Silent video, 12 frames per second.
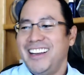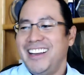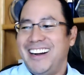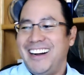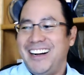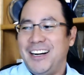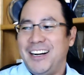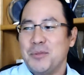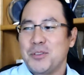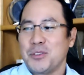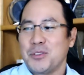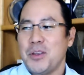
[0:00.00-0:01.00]
So
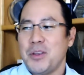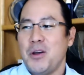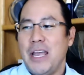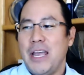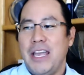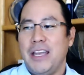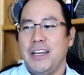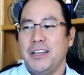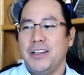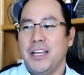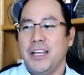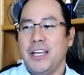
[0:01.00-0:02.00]
let me go ahead
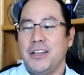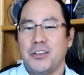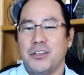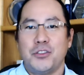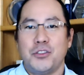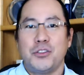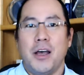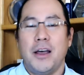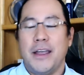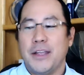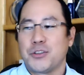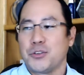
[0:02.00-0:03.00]
and
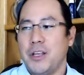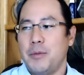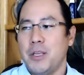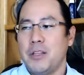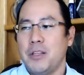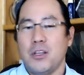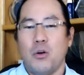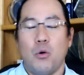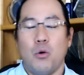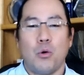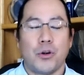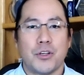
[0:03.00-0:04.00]
answer them in the
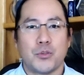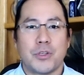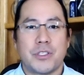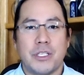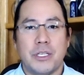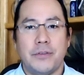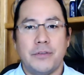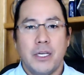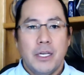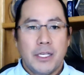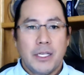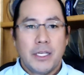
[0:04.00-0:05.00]
order as received.
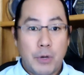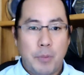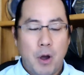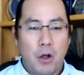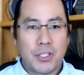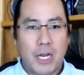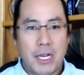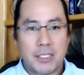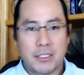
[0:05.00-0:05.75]
Again, we apologize.